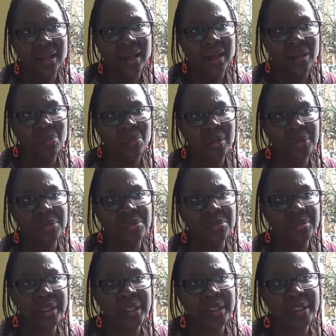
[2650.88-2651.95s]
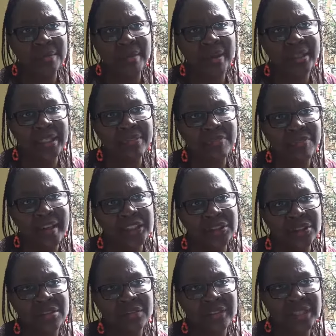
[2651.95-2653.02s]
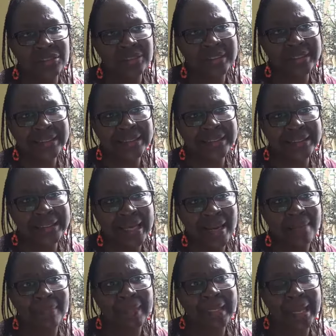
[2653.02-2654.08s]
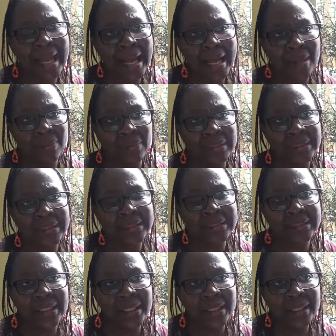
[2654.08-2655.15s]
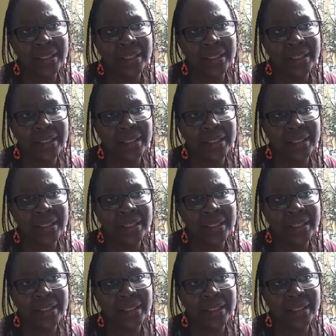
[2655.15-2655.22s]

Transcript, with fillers: Um, when you read about the invention of electricity, see how many hours